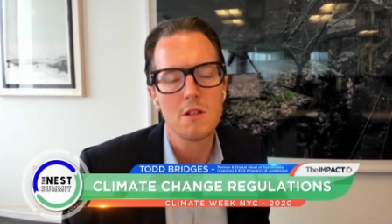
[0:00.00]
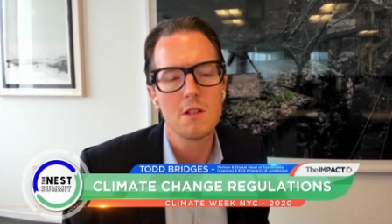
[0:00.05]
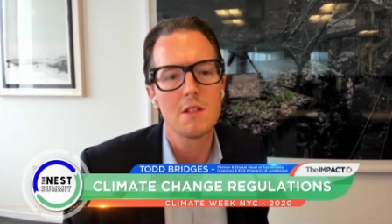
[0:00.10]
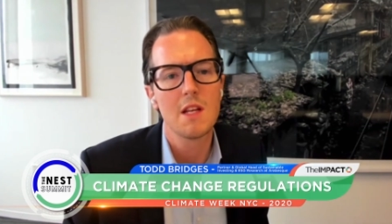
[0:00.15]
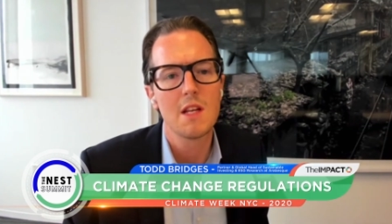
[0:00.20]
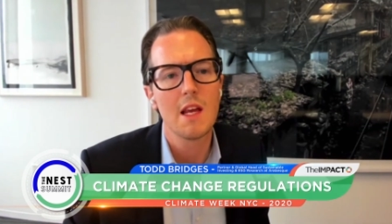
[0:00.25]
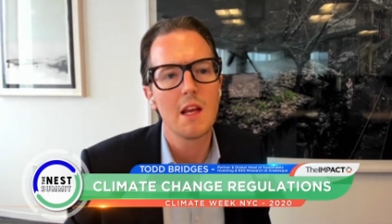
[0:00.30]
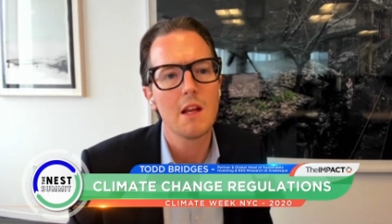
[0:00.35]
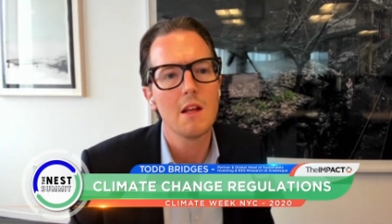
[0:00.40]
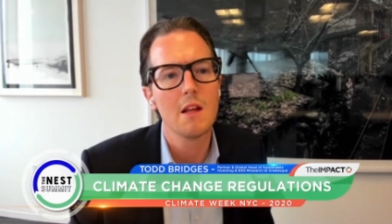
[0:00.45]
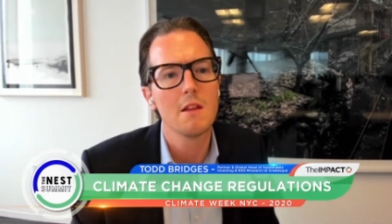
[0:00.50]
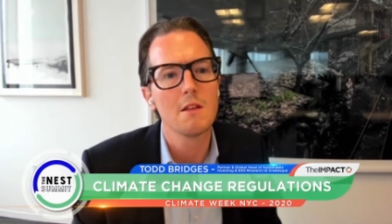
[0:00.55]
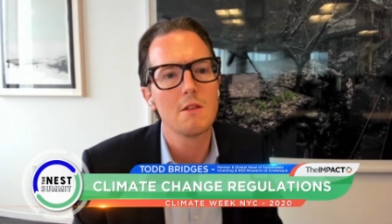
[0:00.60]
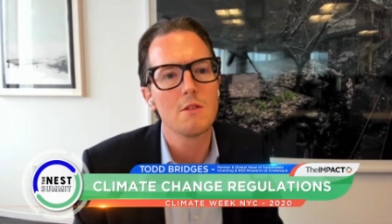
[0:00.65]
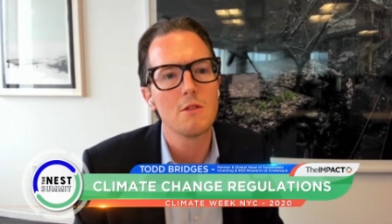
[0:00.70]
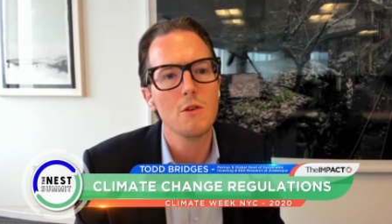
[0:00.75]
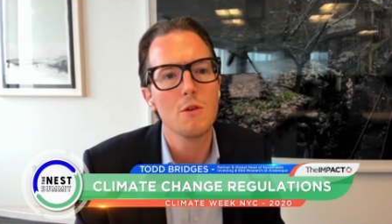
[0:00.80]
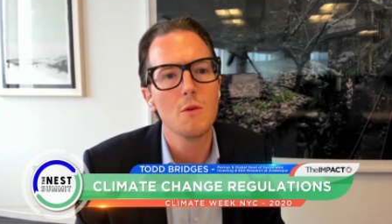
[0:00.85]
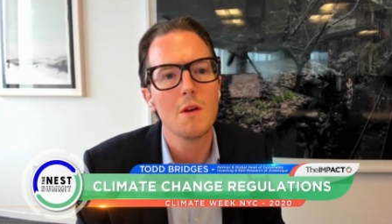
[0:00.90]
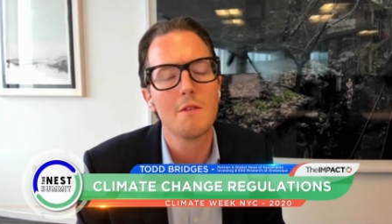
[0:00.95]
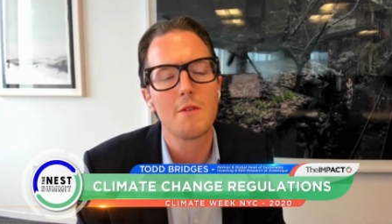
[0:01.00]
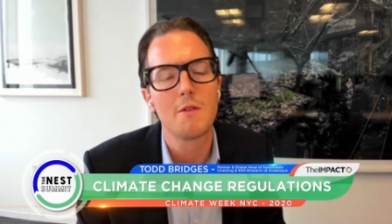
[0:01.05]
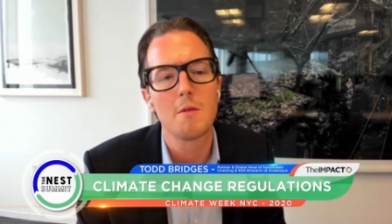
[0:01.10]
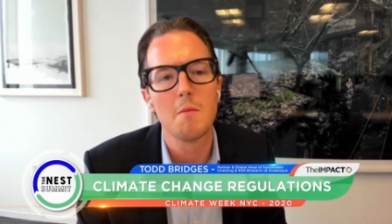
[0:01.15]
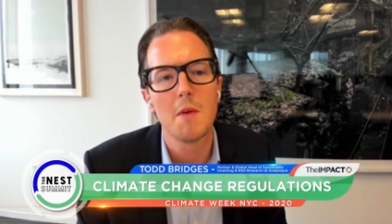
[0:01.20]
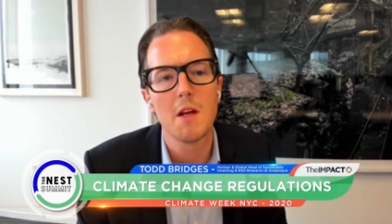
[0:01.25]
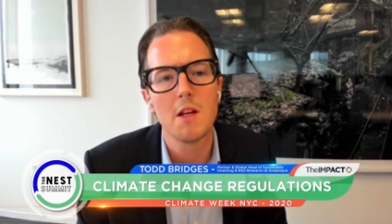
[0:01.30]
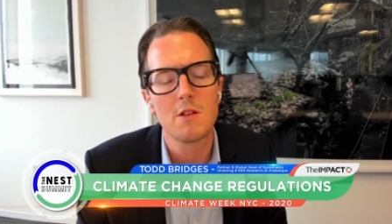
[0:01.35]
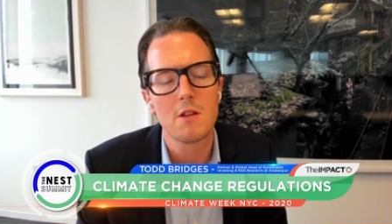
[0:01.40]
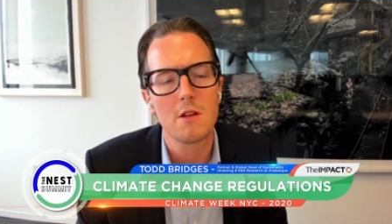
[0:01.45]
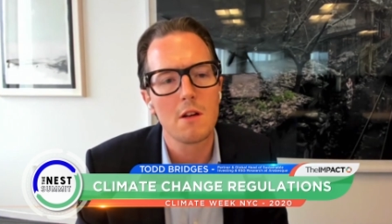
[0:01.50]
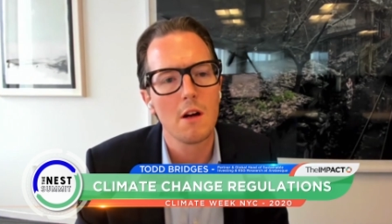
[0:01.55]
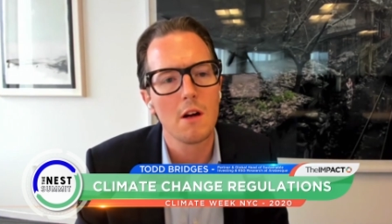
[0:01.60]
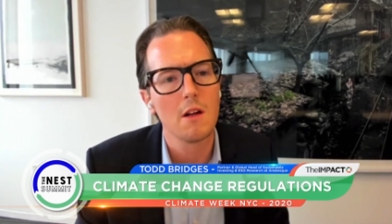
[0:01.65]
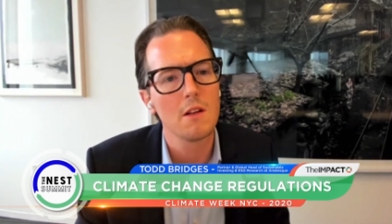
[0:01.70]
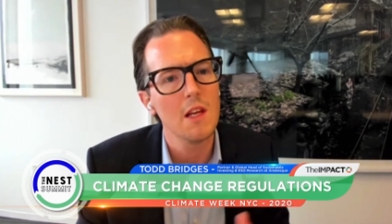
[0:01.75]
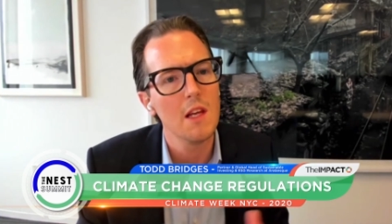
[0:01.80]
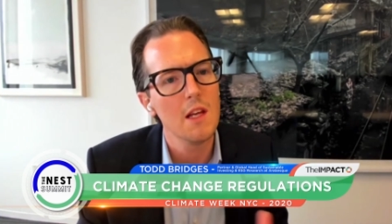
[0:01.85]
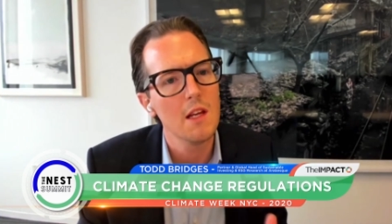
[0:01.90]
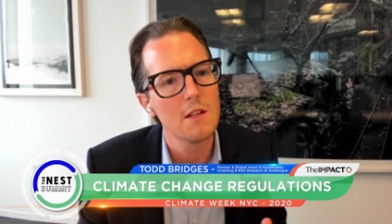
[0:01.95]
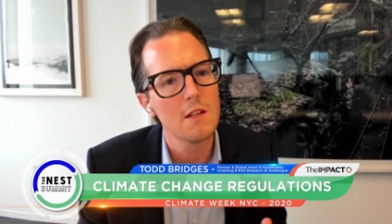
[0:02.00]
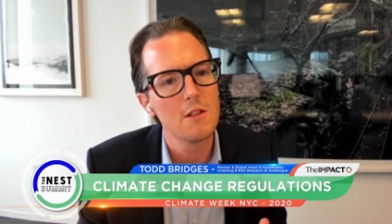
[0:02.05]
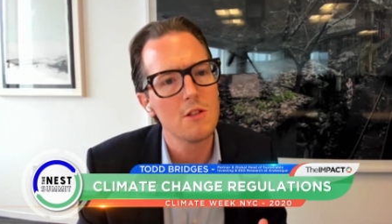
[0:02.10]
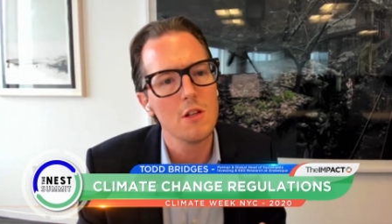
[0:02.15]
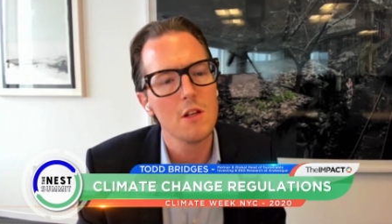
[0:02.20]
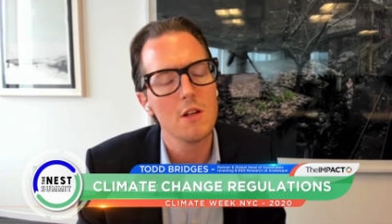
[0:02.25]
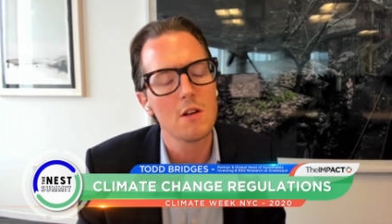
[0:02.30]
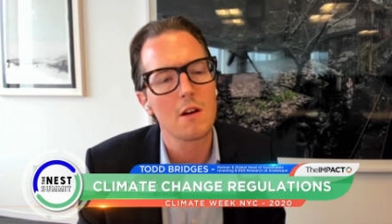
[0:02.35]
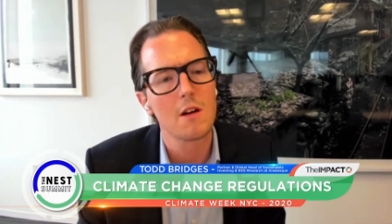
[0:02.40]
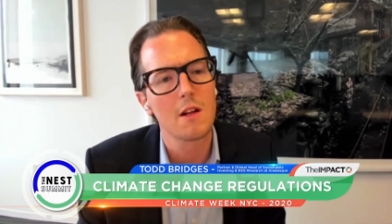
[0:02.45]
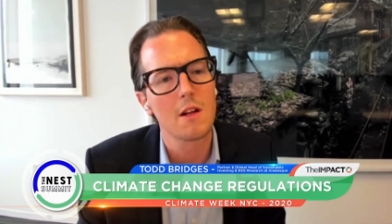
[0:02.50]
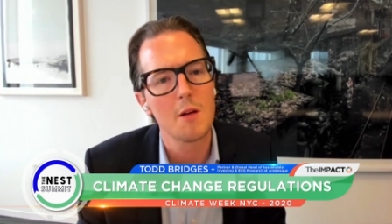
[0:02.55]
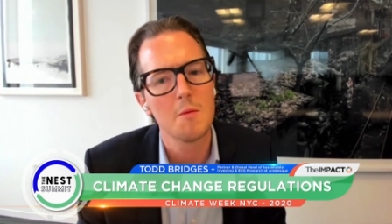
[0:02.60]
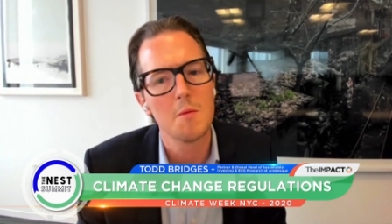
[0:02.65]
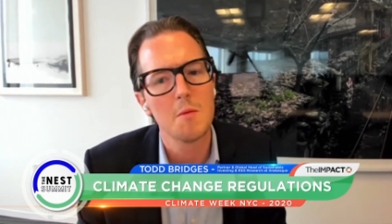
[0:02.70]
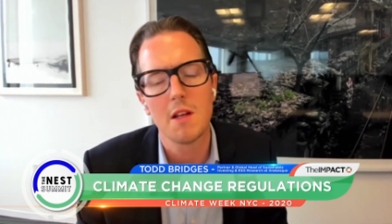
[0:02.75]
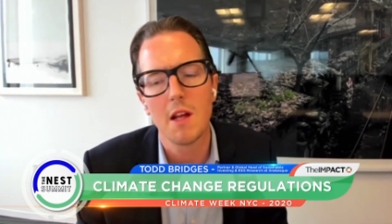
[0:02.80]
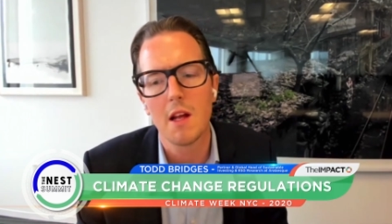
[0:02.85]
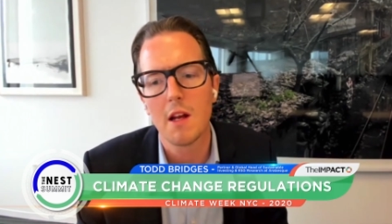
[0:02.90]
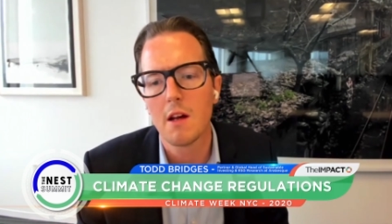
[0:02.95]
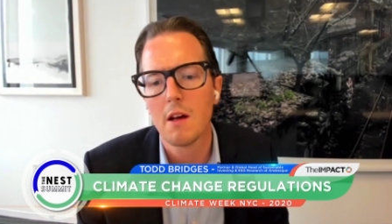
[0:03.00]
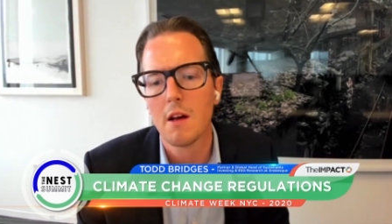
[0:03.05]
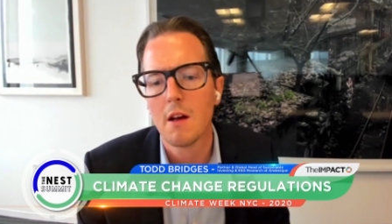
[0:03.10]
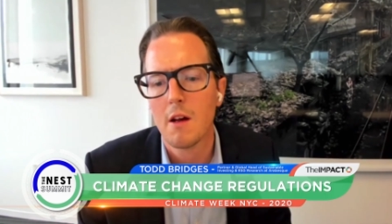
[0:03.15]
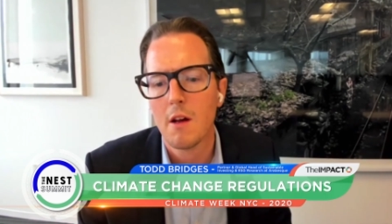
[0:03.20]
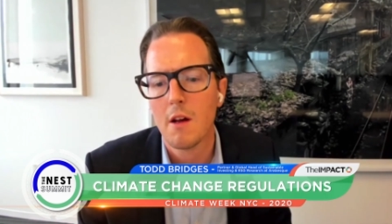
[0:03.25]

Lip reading: to take in this new information called ESG or climate data,